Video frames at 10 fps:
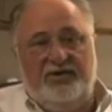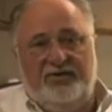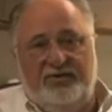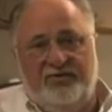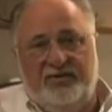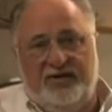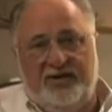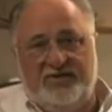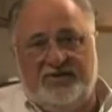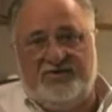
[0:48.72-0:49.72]
Your
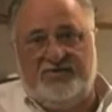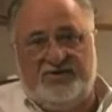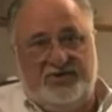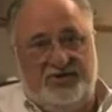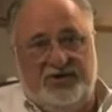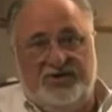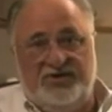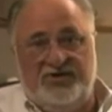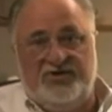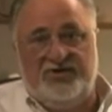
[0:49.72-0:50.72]
thoughts,
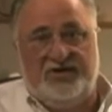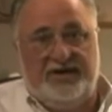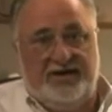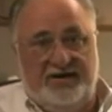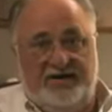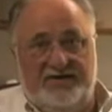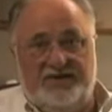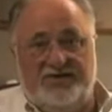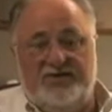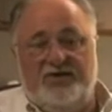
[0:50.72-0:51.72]
suggestions, and ideas